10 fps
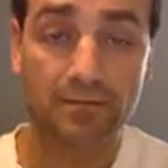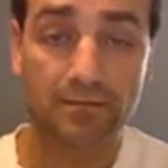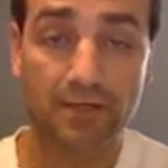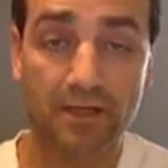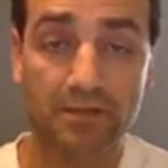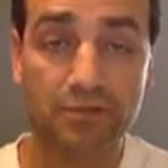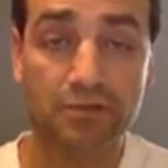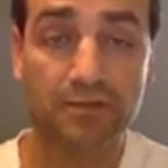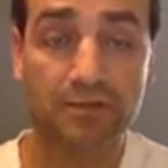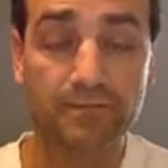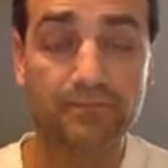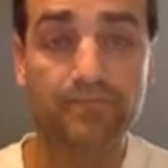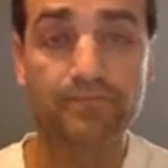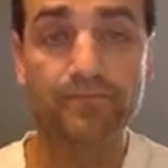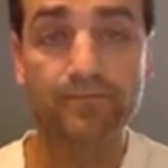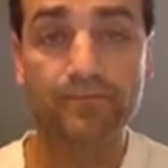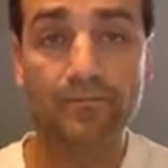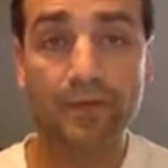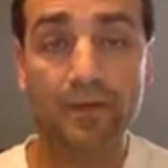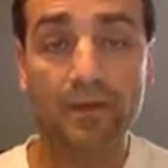The bottom of the stream.
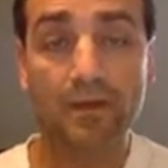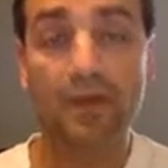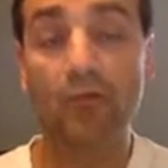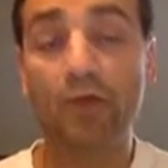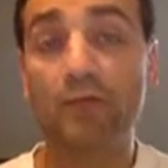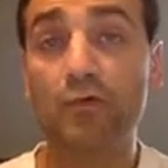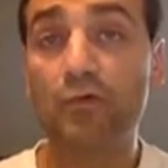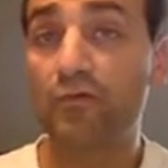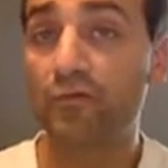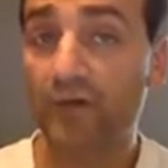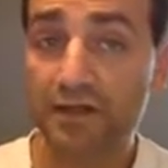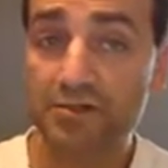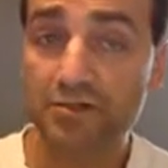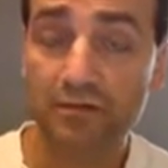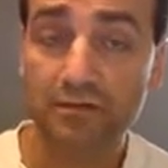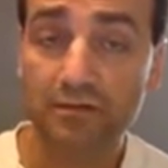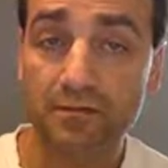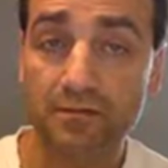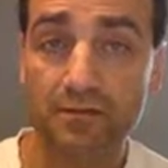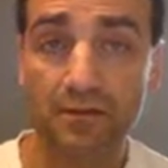And where it moves faster
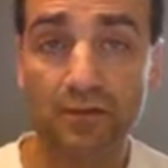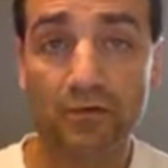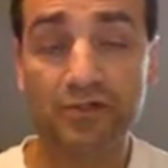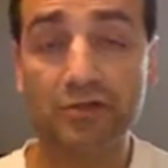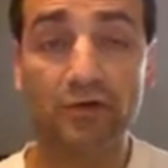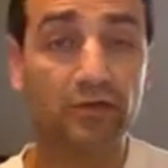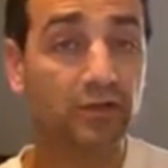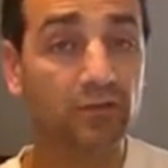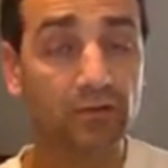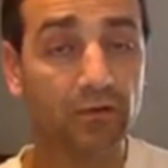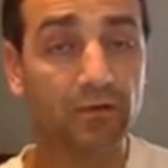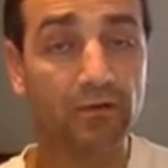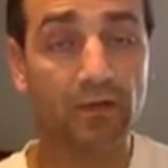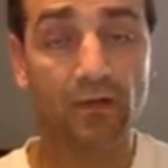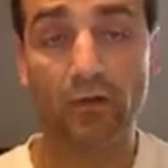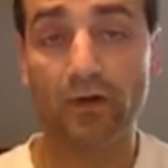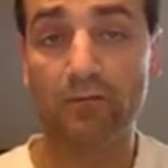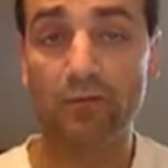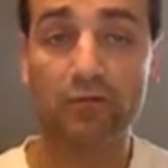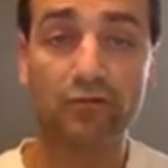is where it's going to erode, and where it
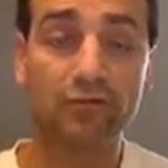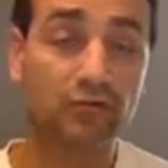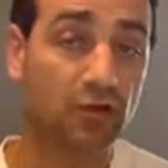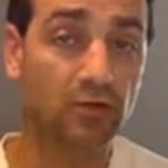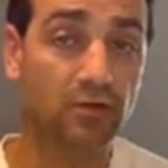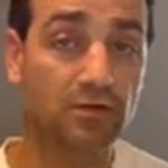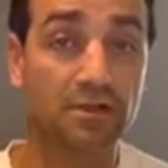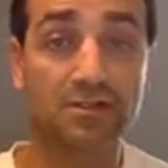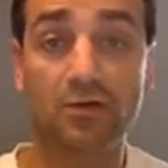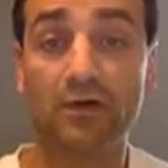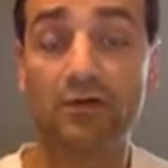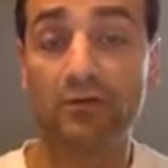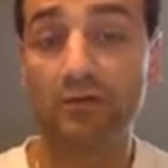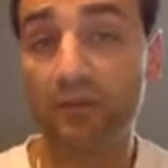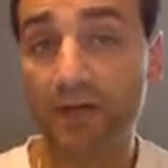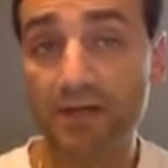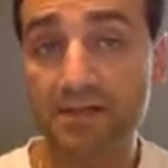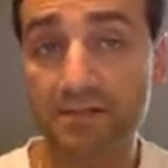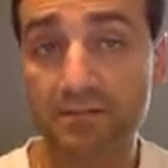moves slower, it's going to deposit.